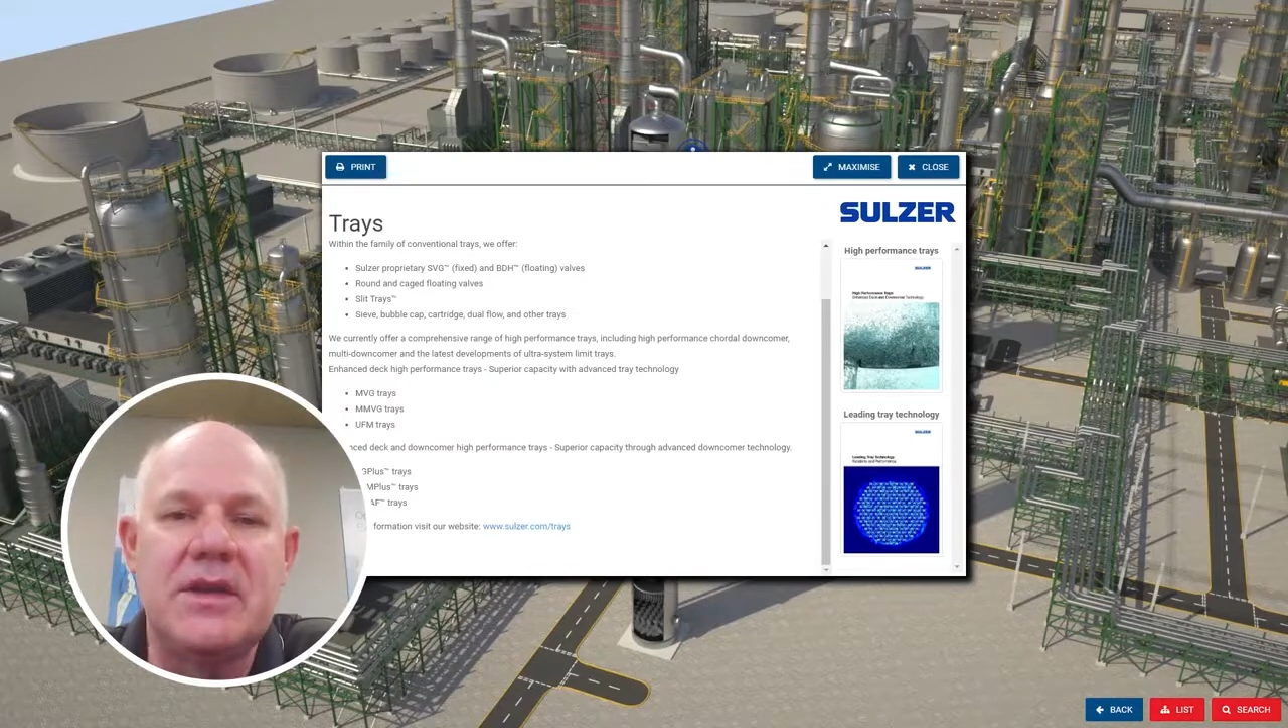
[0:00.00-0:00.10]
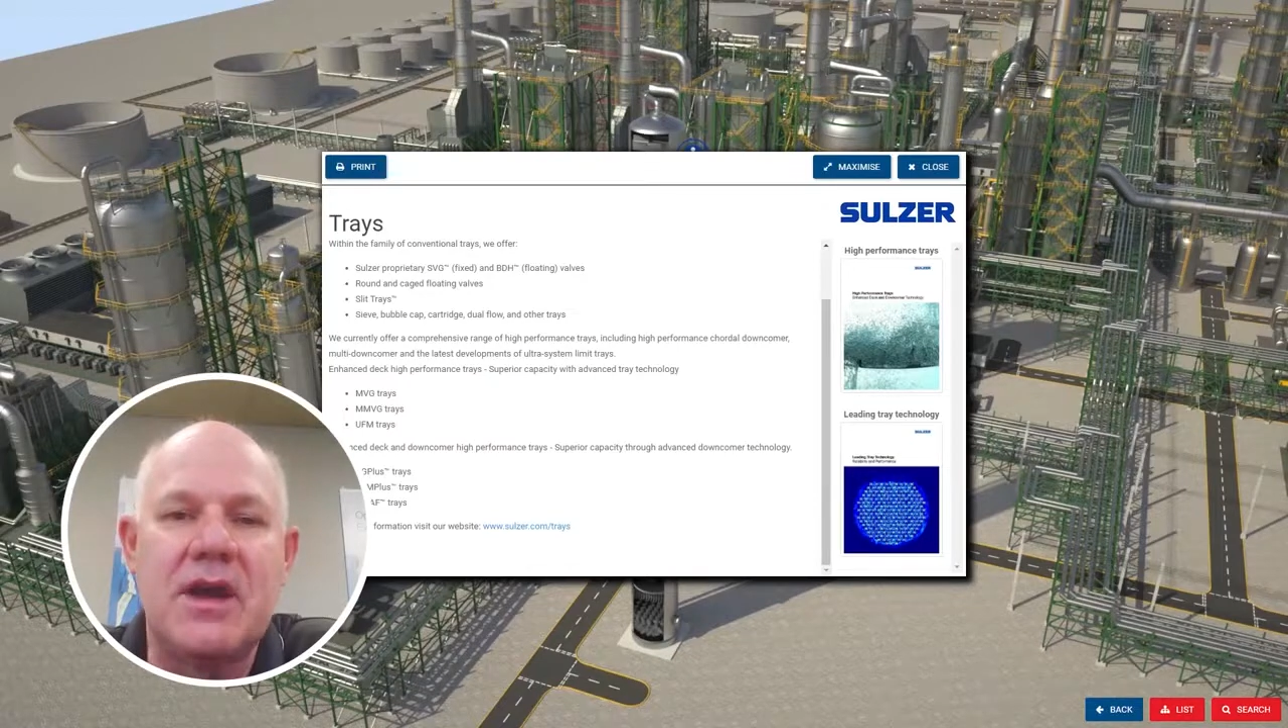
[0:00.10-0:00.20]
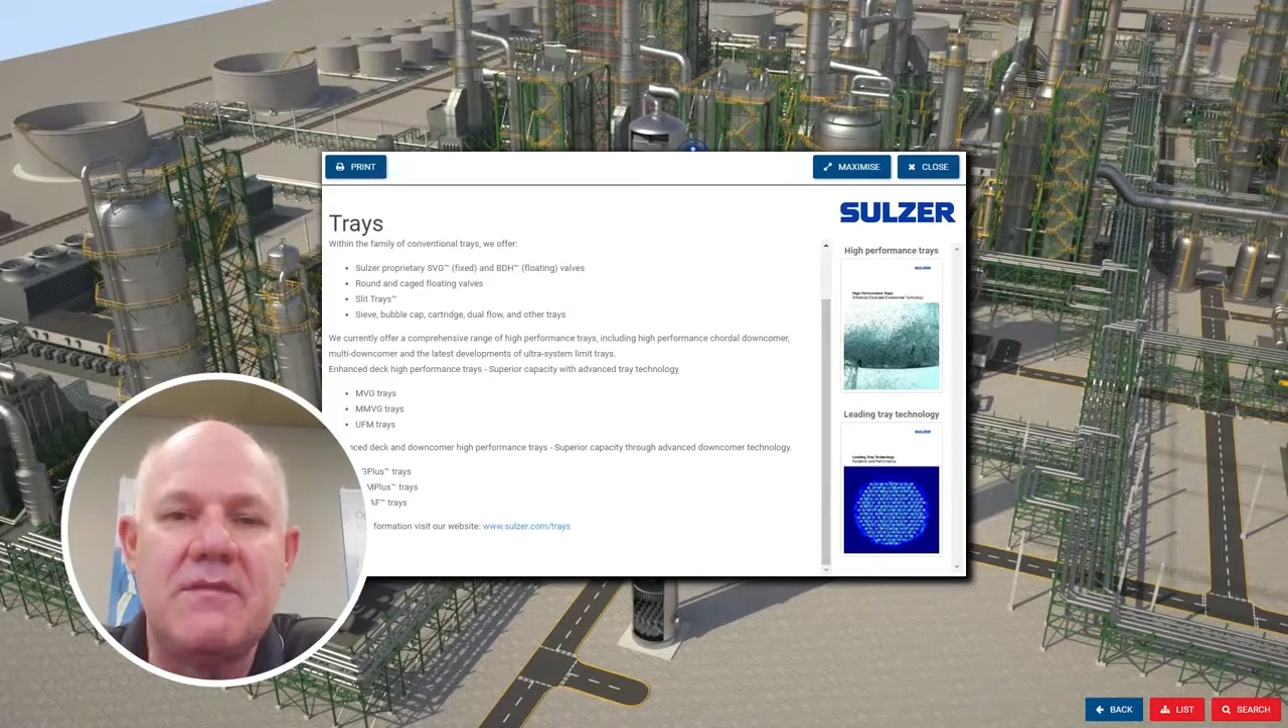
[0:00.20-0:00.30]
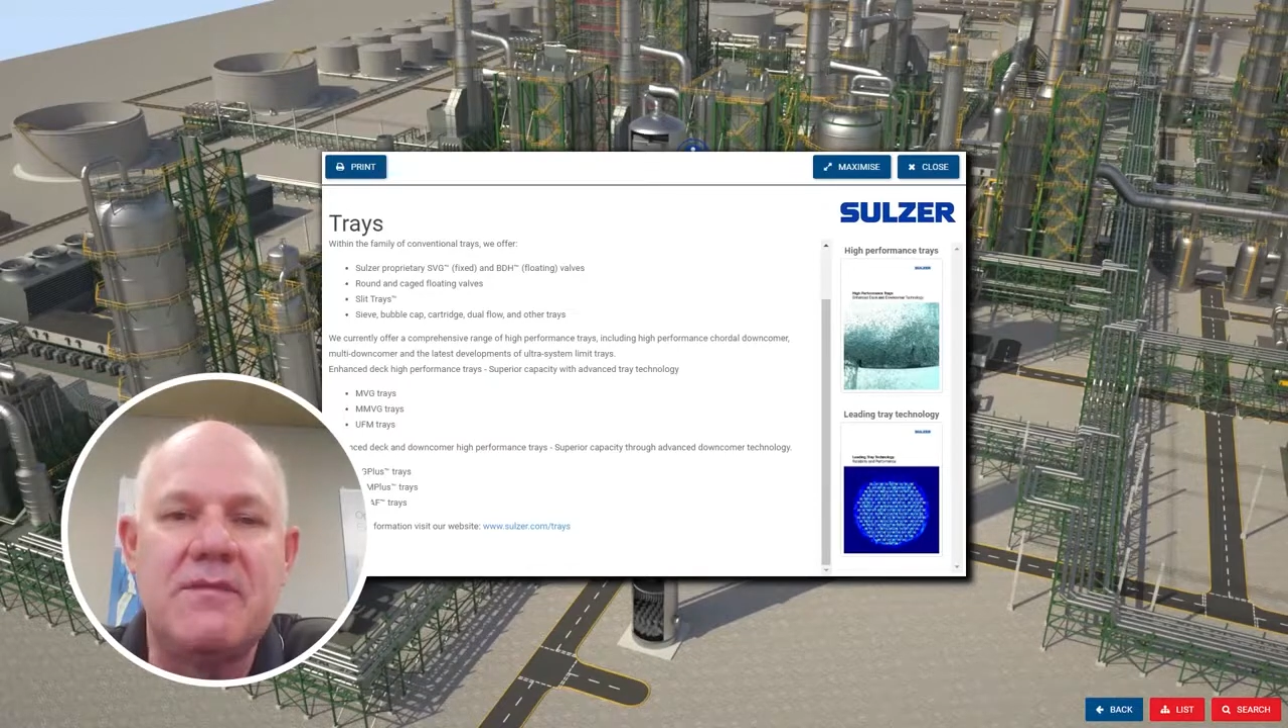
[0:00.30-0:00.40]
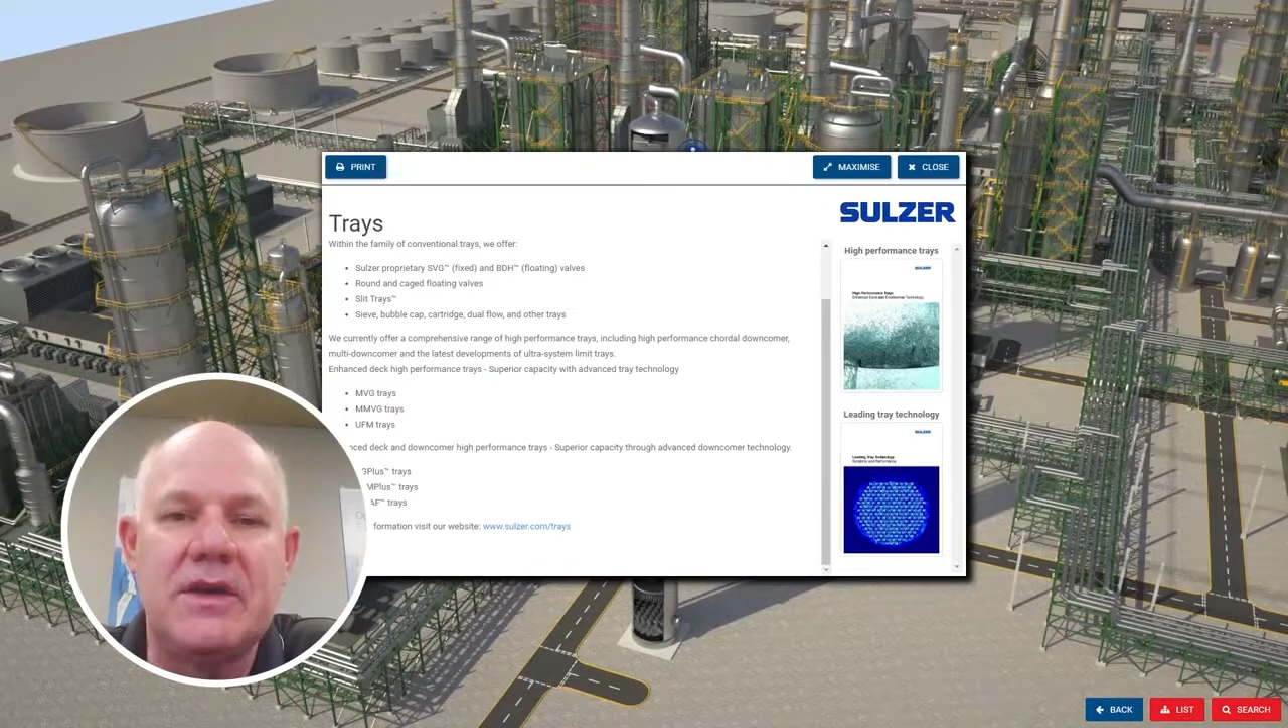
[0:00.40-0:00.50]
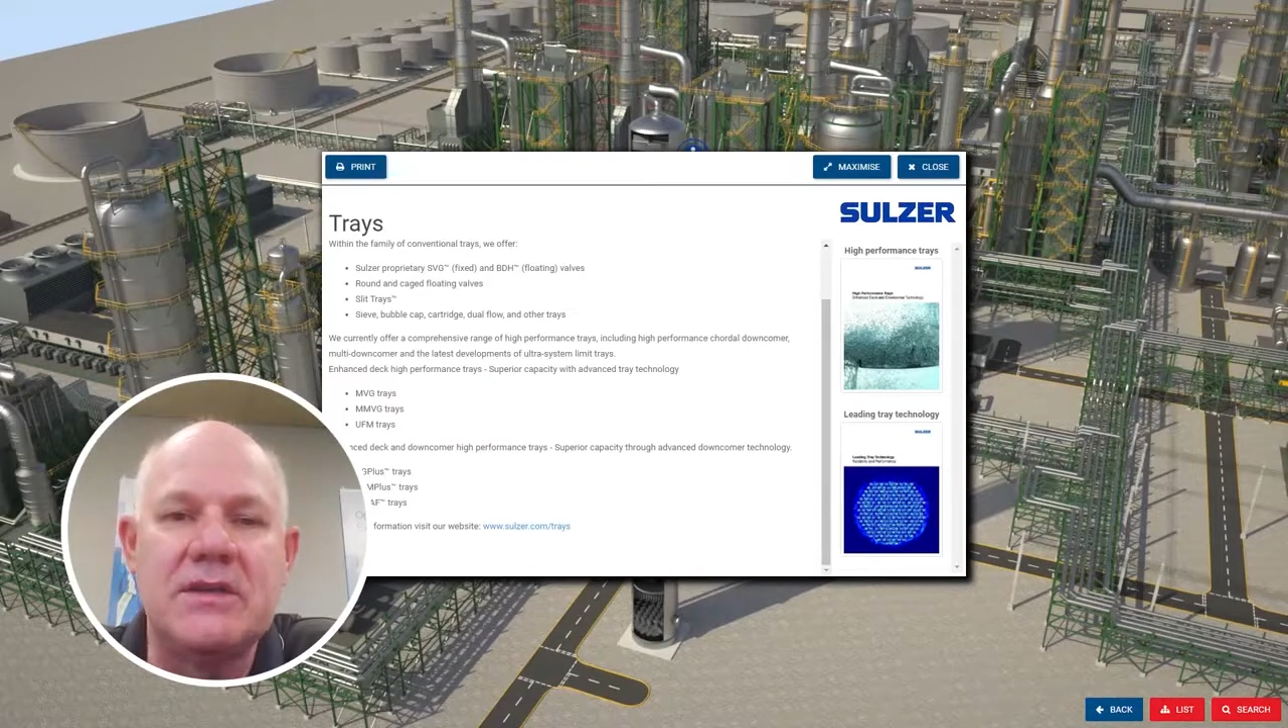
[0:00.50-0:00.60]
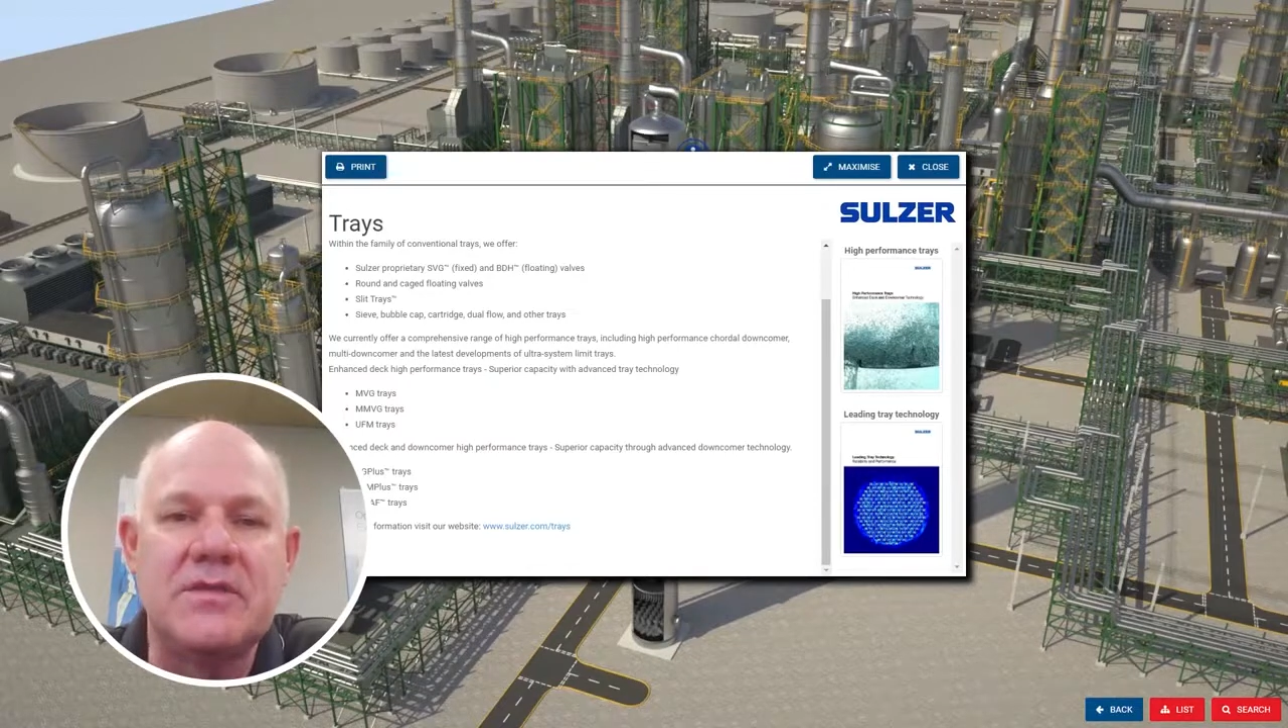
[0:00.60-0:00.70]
the offerings